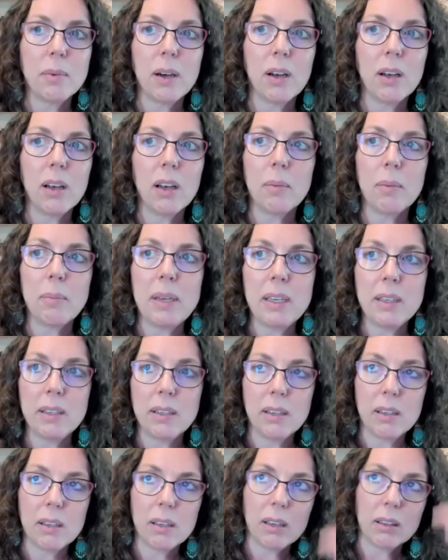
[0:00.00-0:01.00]
I
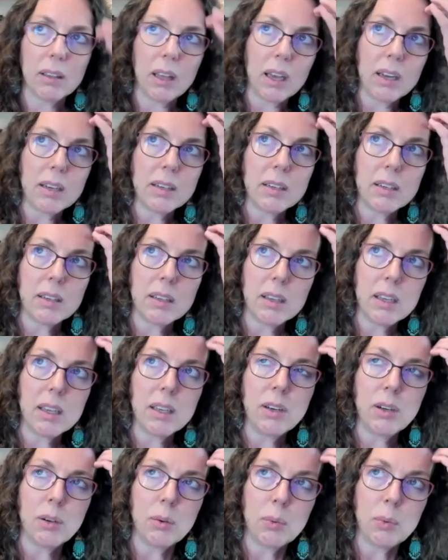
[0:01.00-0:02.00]
mean, a lot of,
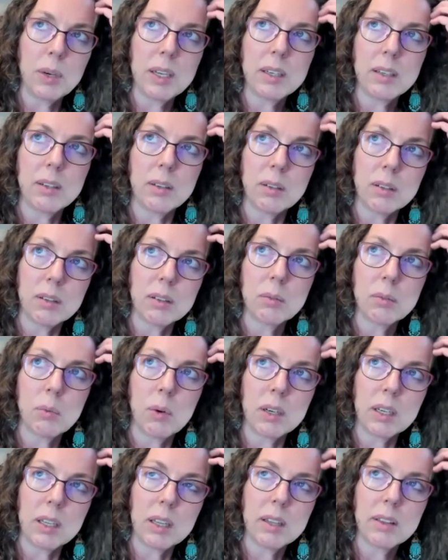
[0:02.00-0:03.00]

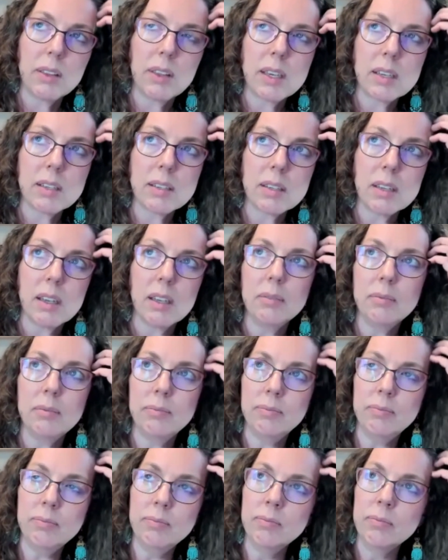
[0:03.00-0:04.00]
one of the things that
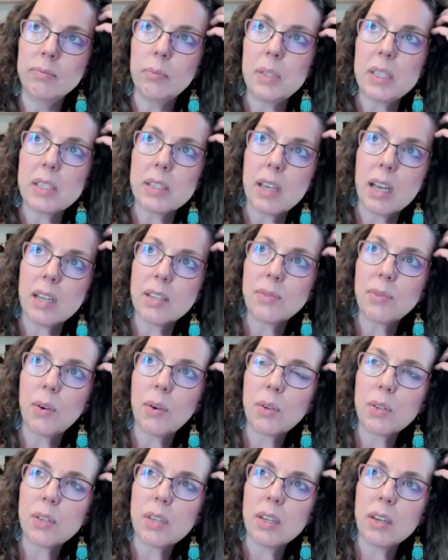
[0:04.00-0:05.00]
besides
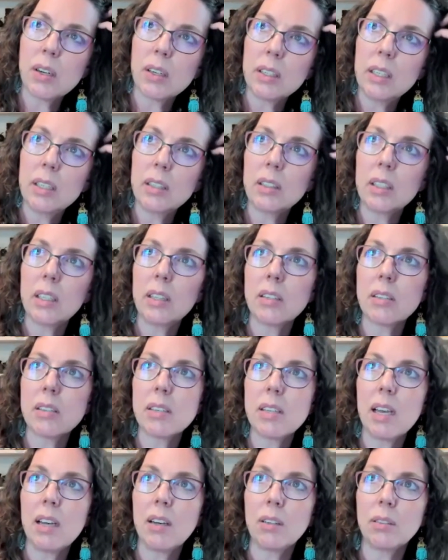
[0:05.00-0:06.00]
focusing on healing the
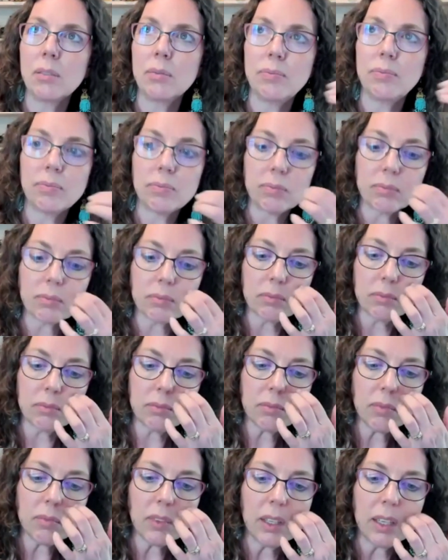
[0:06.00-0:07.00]
cell
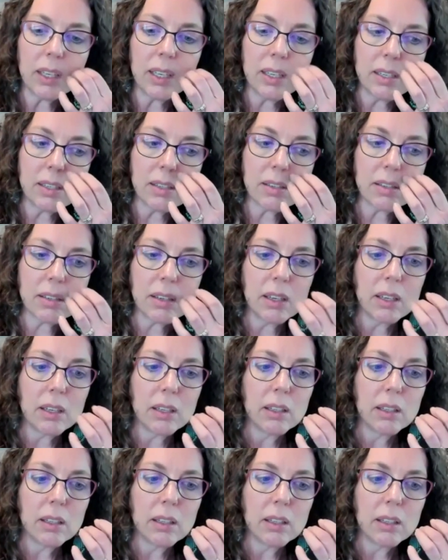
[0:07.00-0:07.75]
is,